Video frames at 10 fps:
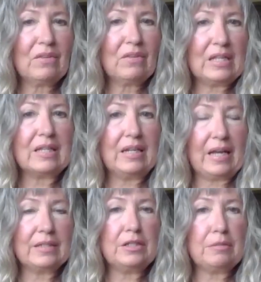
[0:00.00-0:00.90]
that's
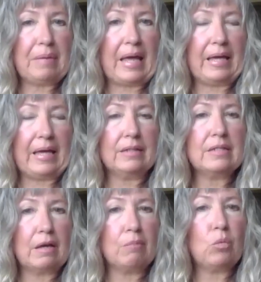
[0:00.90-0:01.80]
connected to pain
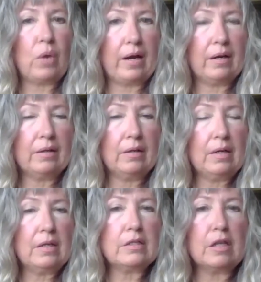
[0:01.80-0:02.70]
somewhere,
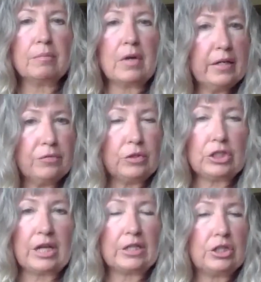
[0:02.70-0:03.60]
some kind of
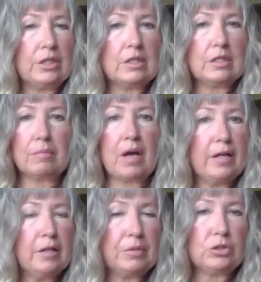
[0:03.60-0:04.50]
rejection, some
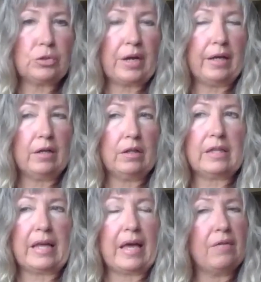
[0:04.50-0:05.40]
kind of betrayal
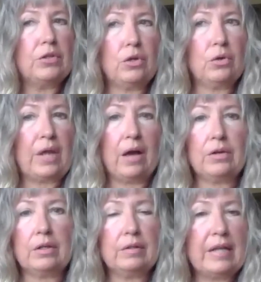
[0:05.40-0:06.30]
that they haven't known
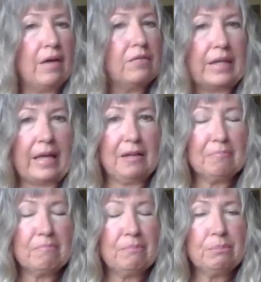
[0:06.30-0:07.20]
how to
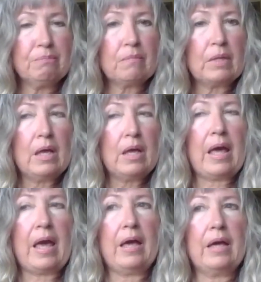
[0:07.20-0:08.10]
navigate.
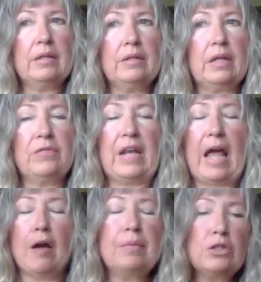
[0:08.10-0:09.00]
And if it
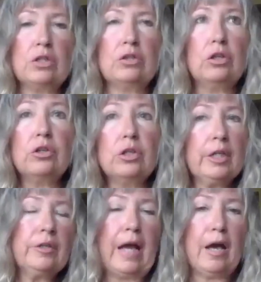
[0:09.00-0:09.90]
happens, the
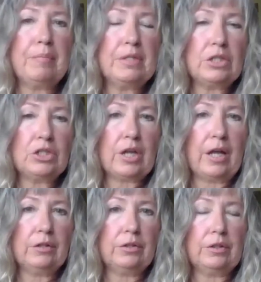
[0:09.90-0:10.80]
earlier it happens in
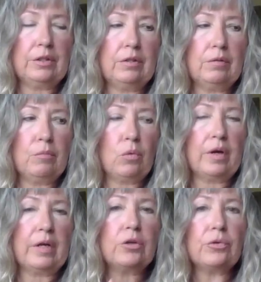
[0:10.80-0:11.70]
childhood, the
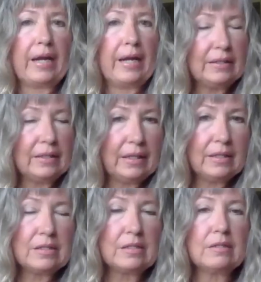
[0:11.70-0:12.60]
more ingrained it
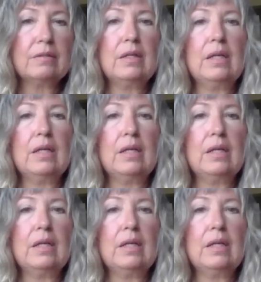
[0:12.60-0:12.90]
is.